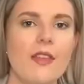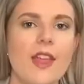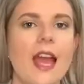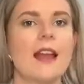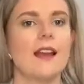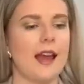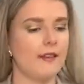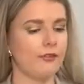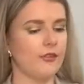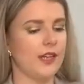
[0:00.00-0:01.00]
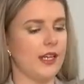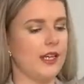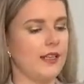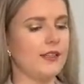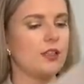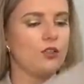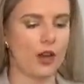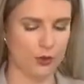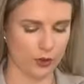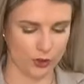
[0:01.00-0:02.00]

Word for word: then I have these trousers.